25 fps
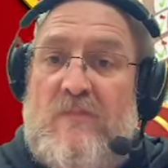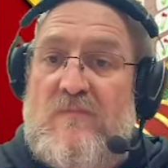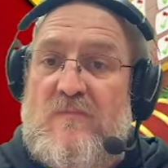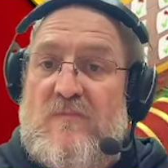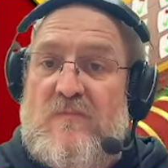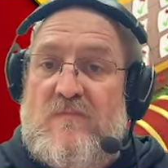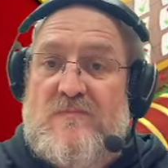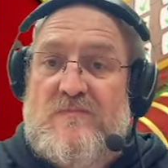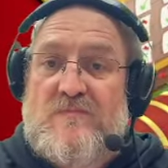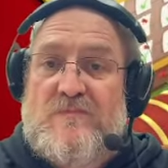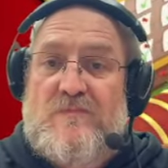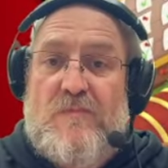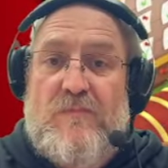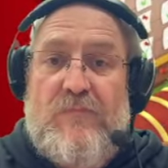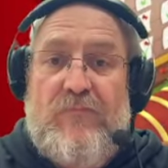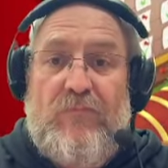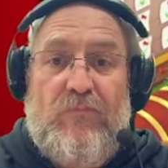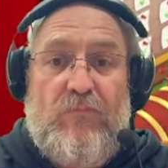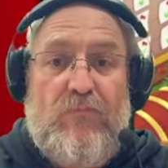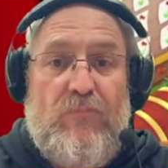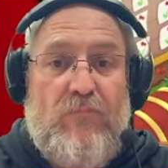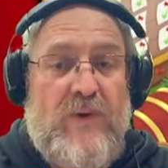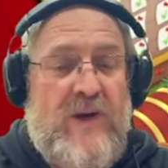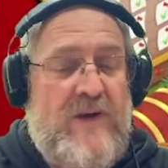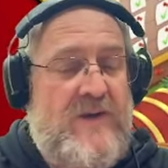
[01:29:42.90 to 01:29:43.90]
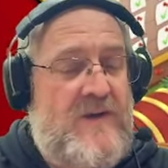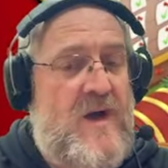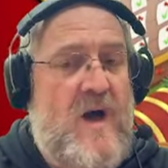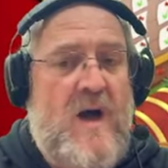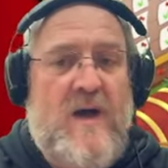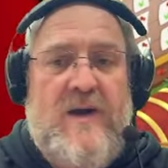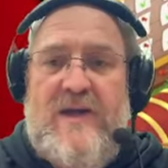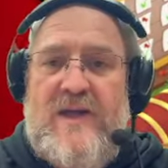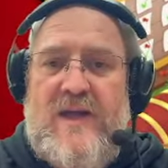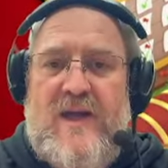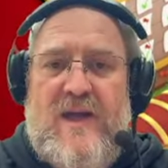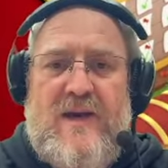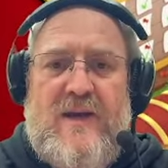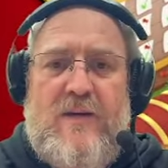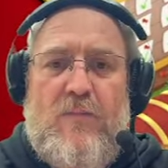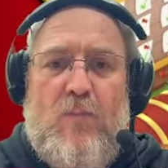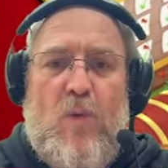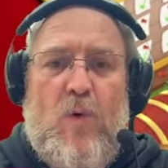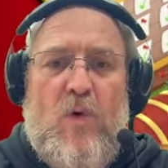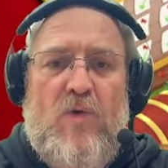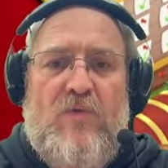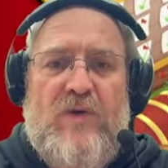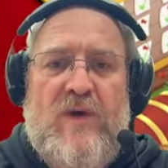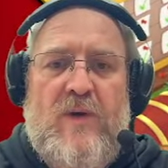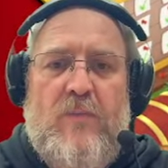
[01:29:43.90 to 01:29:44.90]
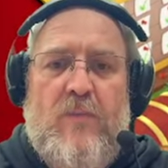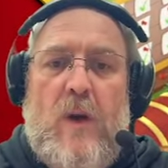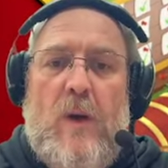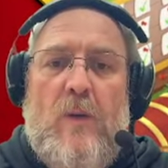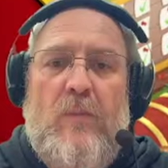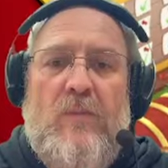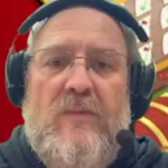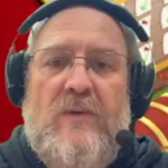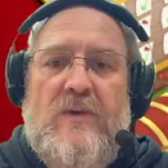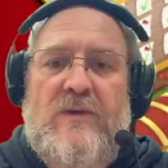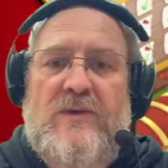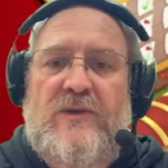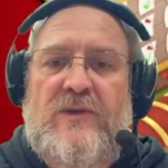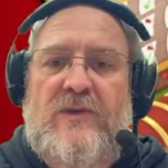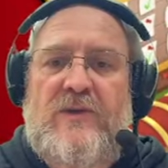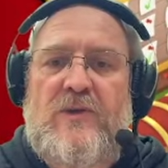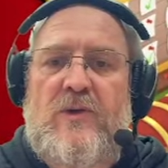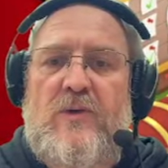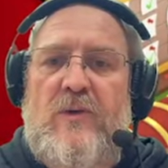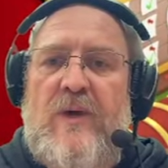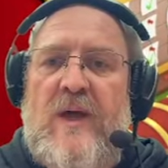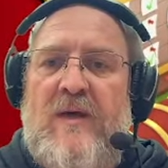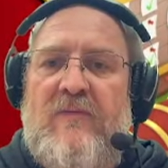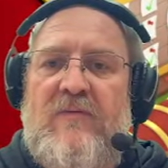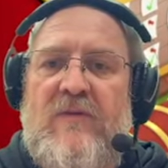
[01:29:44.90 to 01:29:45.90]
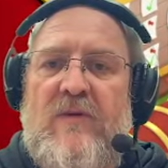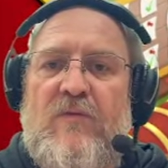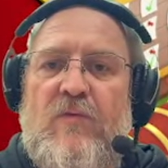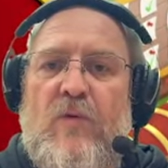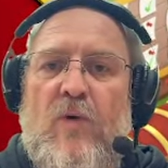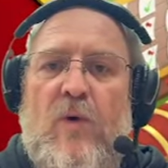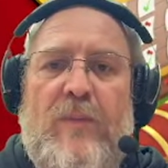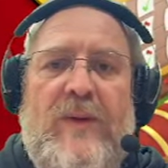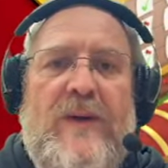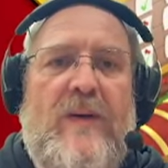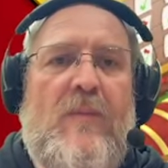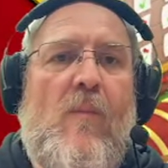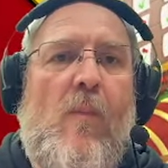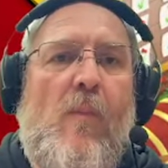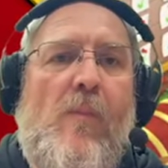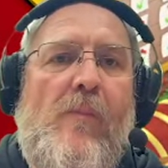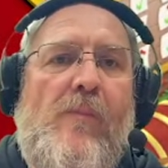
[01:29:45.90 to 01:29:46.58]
But I can't get any more for the moment because too heavy for me.